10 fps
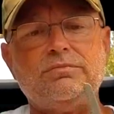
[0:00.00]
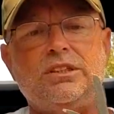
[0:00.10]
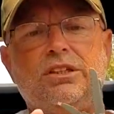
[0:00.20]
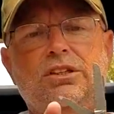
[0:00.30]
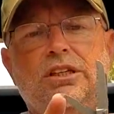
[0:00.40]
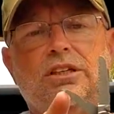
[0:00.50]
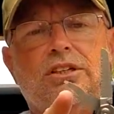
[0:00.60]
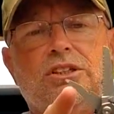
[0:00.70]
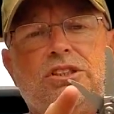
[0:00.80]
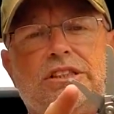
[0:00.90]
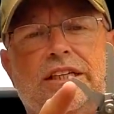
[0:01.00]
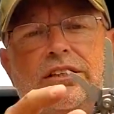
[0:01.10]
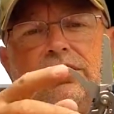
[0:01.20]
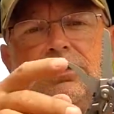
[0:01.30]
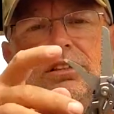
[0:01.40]
You get your
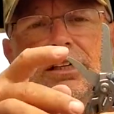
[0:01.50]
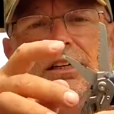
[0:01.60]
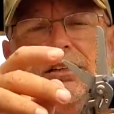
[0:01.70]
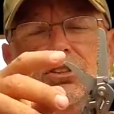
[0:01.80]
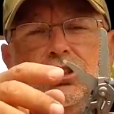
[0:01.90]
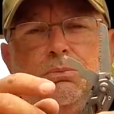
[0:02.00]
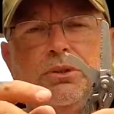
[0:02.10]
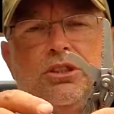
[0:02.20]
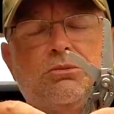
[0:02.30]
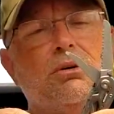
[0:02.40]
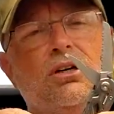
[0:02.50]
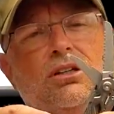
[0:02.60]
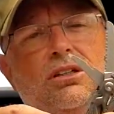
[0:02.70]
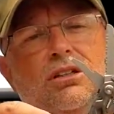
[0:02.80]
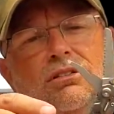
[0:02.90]
standard super
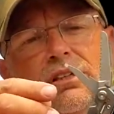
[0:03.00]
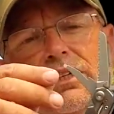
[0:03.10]
small